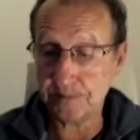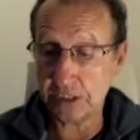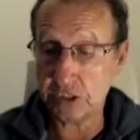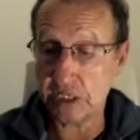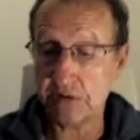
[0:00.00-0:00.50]

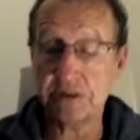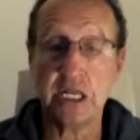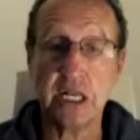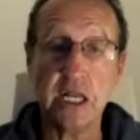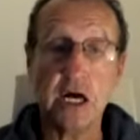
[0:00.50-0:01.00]
So there is a
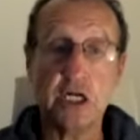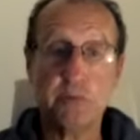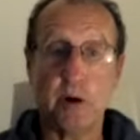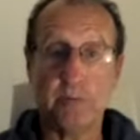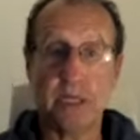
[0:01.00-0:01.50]
large
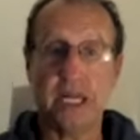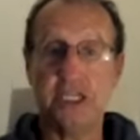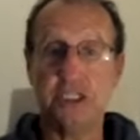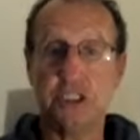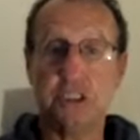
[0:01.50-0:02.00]

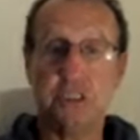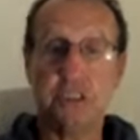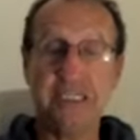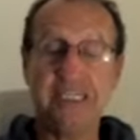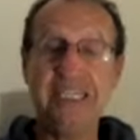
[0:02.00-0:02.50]
population that
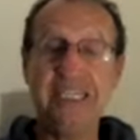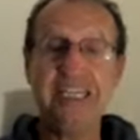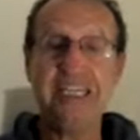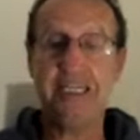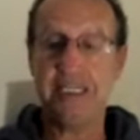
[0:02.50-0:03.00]

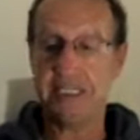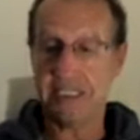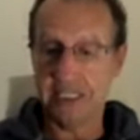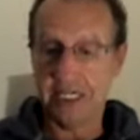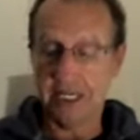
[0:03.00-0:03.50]
need
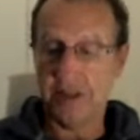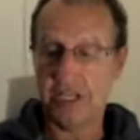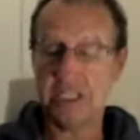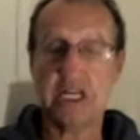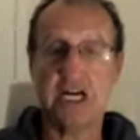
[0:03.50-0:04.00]

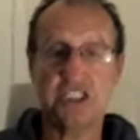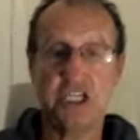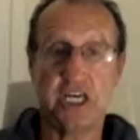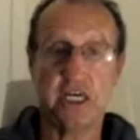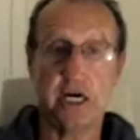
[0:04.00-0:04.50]
things like
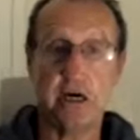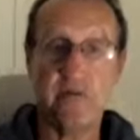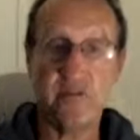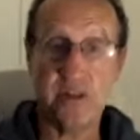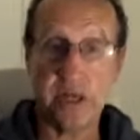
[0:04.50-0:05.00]
chair yoga
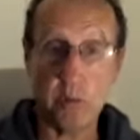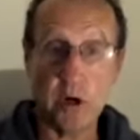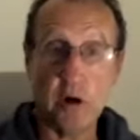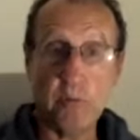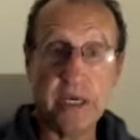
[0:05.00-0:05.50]
for their
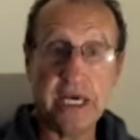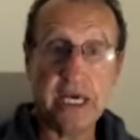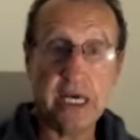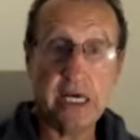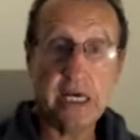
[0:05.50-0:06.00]

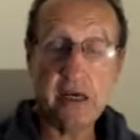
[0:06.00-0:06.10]
well-being,